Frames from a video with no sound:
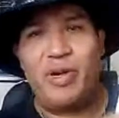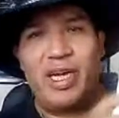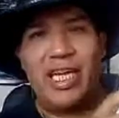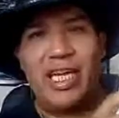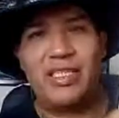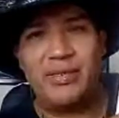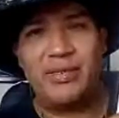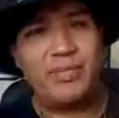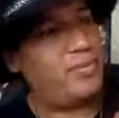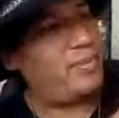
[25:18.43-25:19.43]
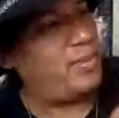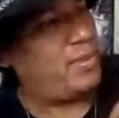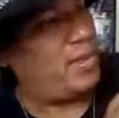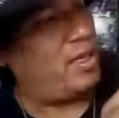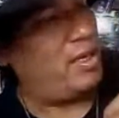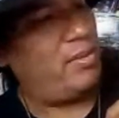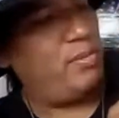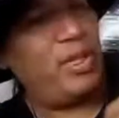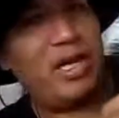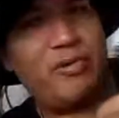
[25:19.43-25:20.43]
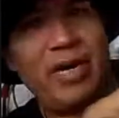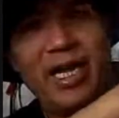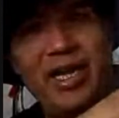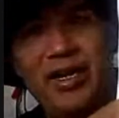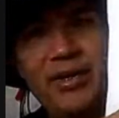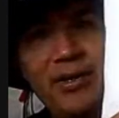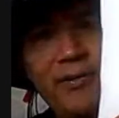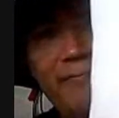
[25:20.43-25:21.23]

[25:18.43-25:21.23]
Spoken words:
broadcast, but like right here,